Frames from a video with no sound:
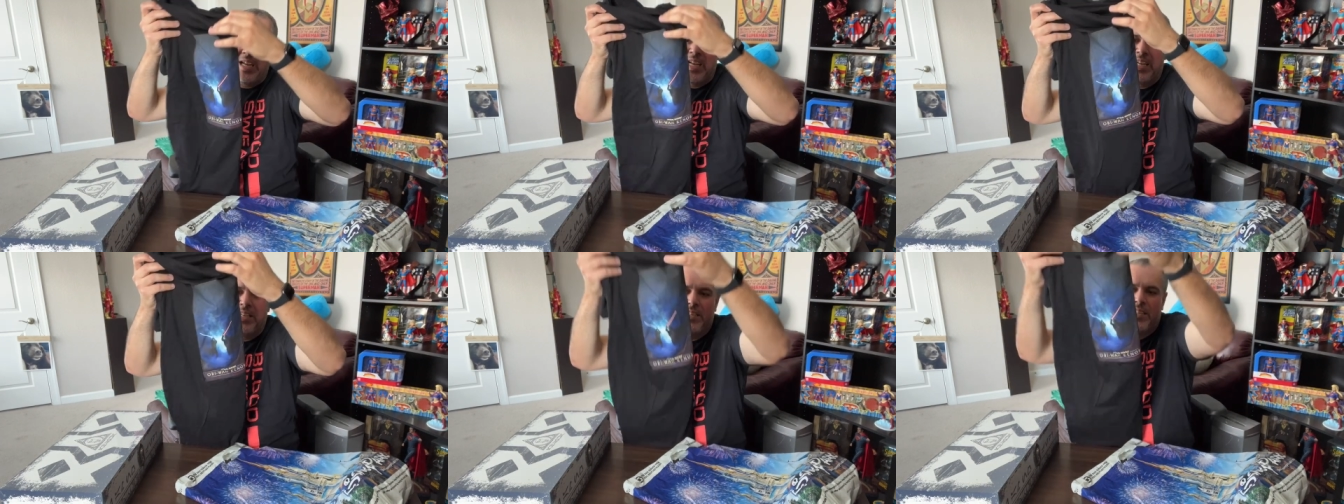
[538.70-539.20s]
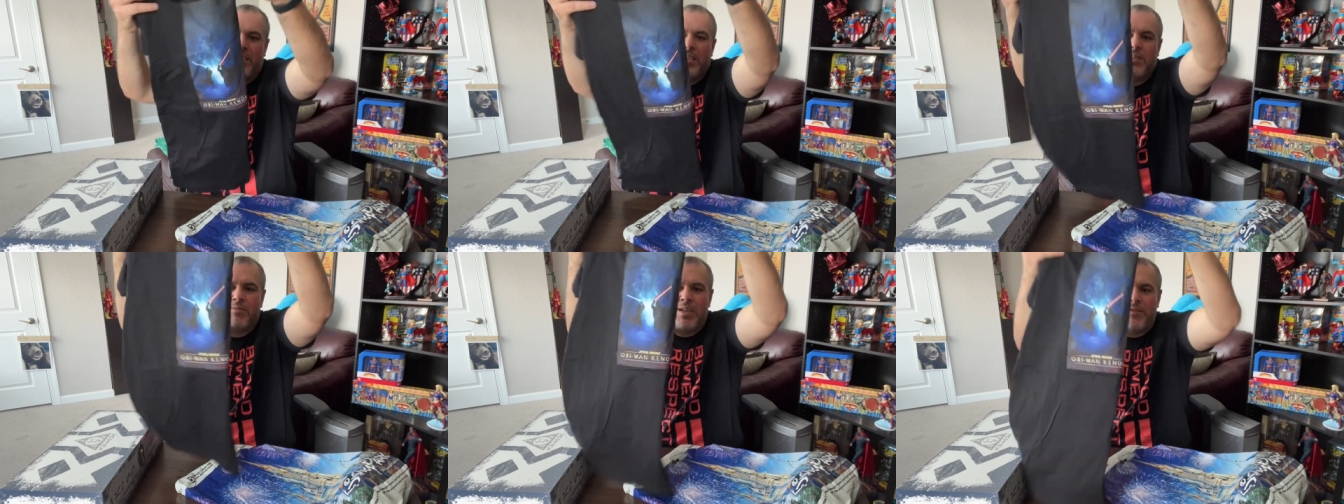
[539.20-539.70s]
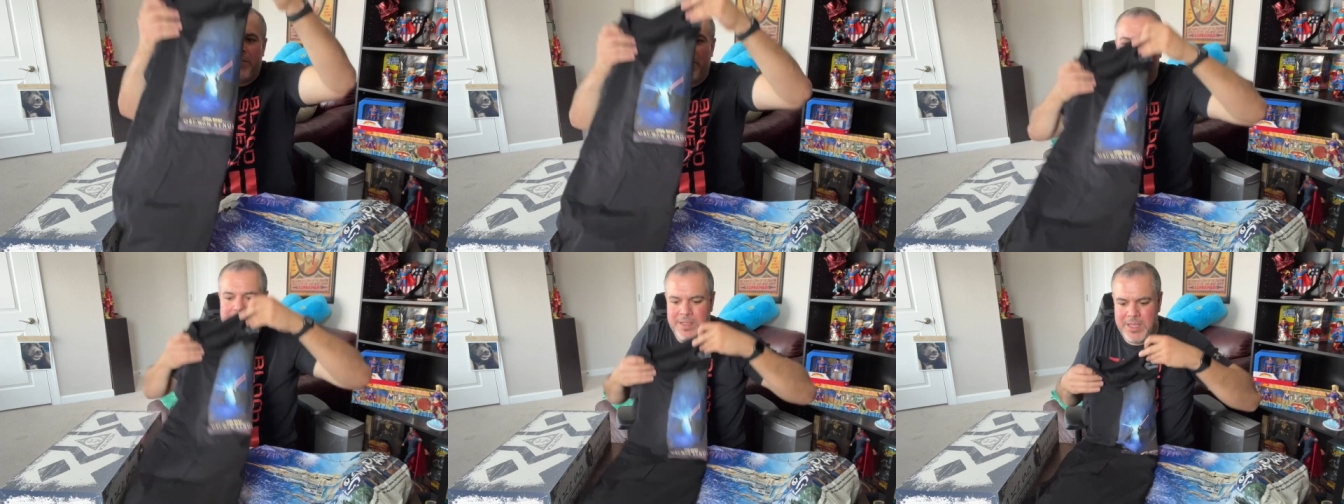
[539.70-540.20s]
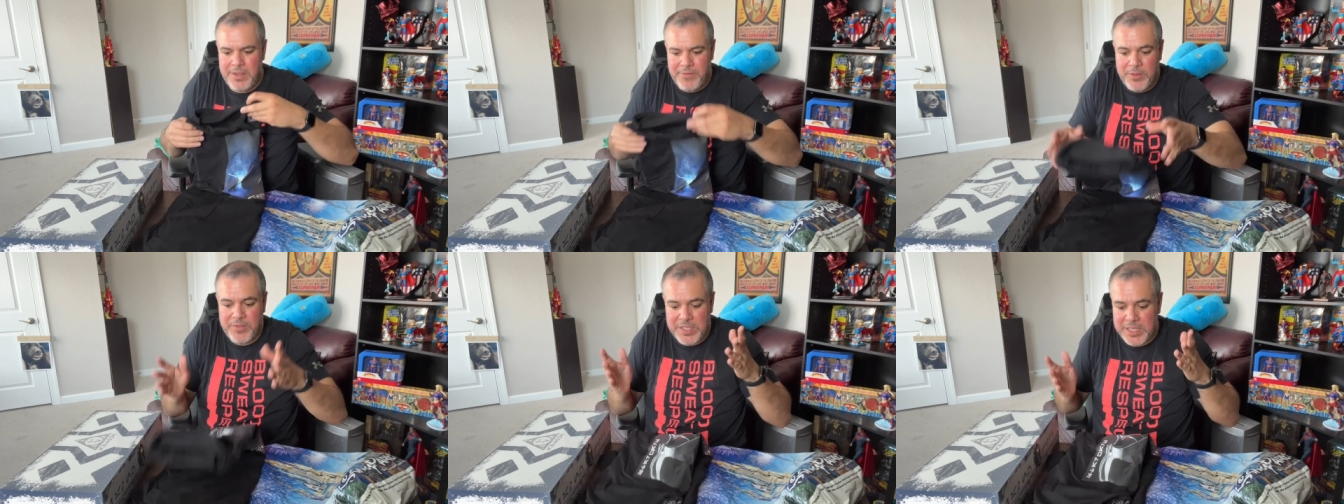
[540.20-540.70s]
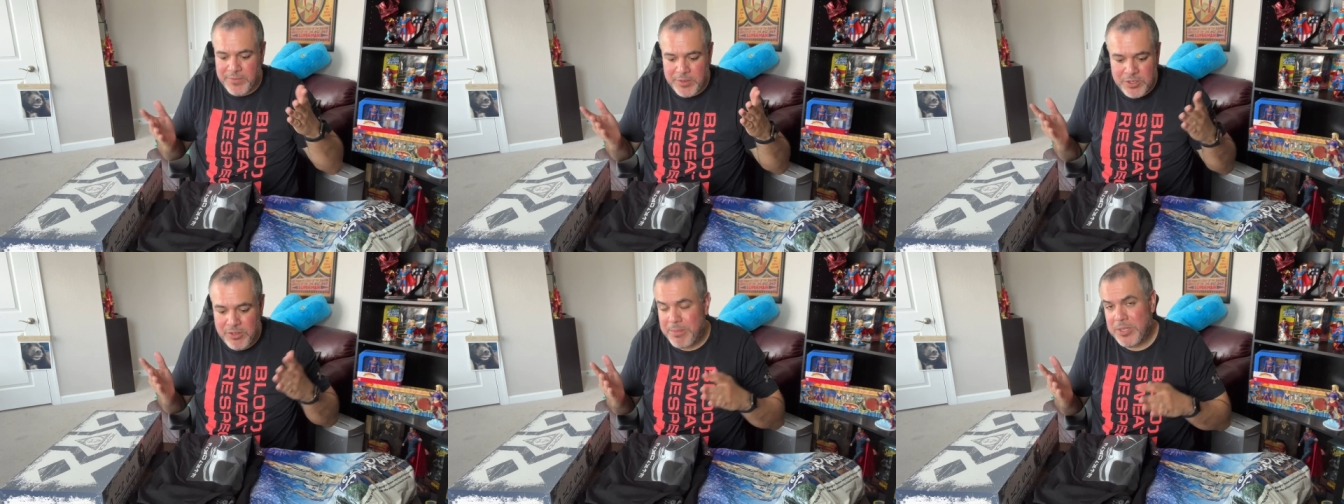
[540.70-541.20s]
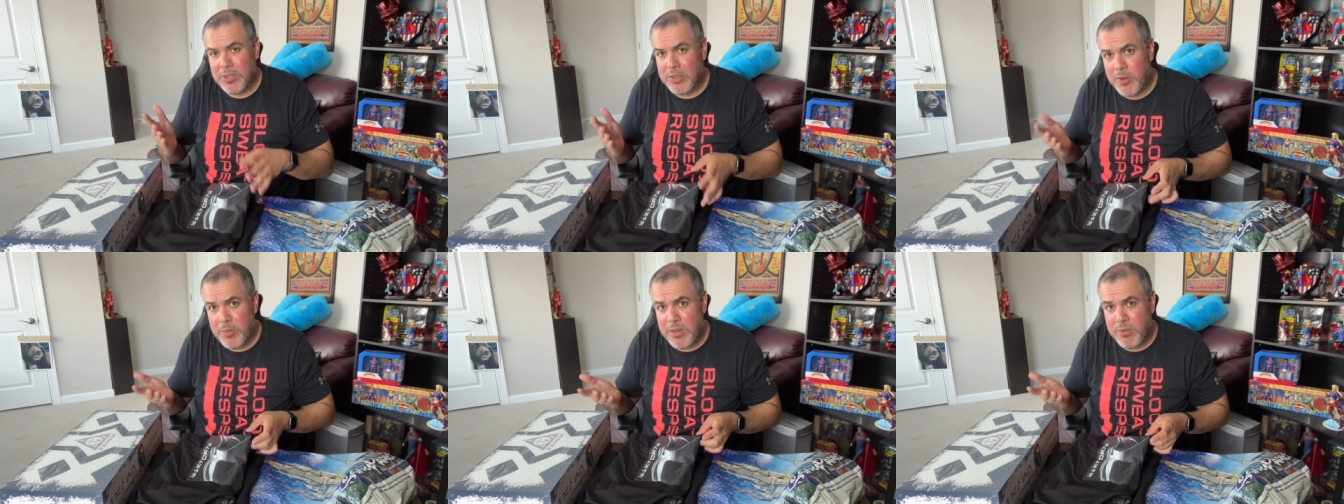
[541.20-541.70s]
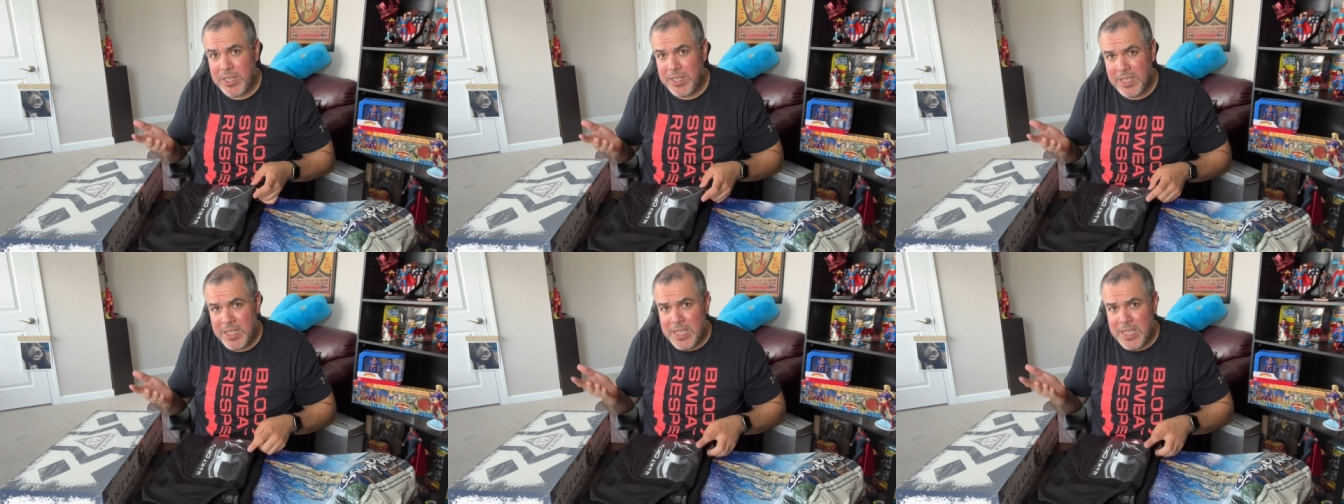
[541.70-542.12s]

and you know if if you've seen the first two episodes of Obi Wan,